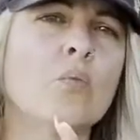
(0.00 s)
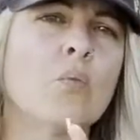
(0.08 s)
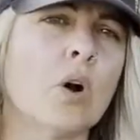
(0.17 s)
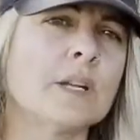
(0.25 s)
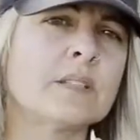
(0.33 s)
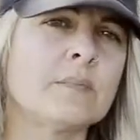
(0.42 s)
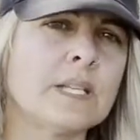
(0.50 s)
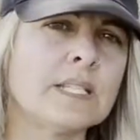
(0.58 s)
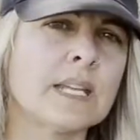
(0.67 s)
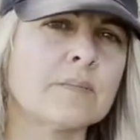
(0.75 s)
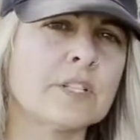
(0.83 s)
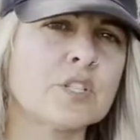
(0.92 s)
want to be
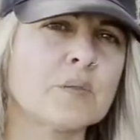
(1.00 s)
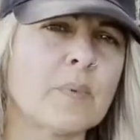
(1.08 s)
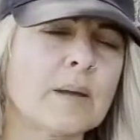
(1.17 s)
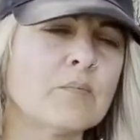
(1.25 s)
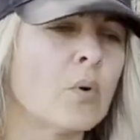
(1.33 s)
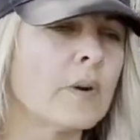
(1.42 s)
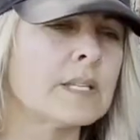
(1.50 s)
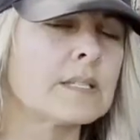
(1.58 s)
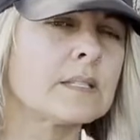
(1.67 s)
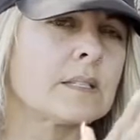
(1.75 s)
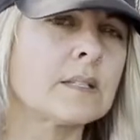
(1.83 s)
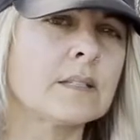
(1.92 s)
damaged by
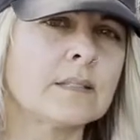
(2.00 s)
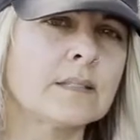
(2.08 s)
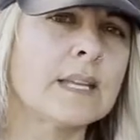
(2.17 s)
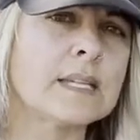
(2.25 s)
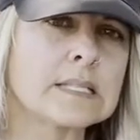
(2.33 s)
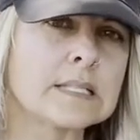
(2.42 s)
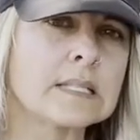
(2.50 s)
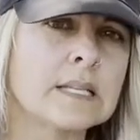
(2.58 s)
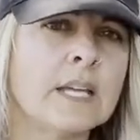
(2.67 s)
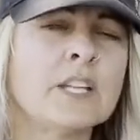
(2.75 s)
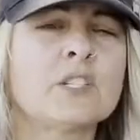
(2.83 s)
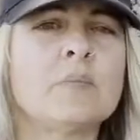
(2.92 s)
moistness
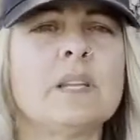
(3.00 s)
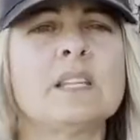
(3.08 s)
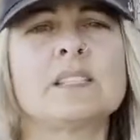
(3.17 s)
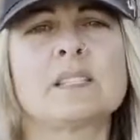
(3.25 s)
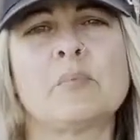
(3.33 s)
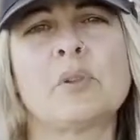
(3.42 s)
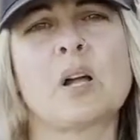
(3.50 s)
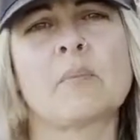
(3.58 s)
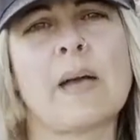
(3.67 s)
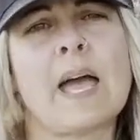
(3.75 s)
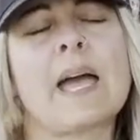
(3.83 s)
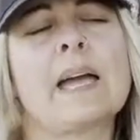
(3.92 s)
to be in Ziploc
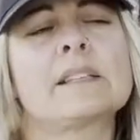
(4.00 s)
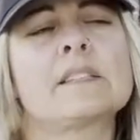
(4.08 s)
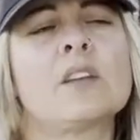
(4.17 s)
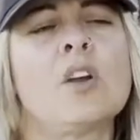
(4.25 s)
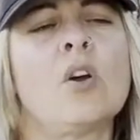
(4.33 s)
bags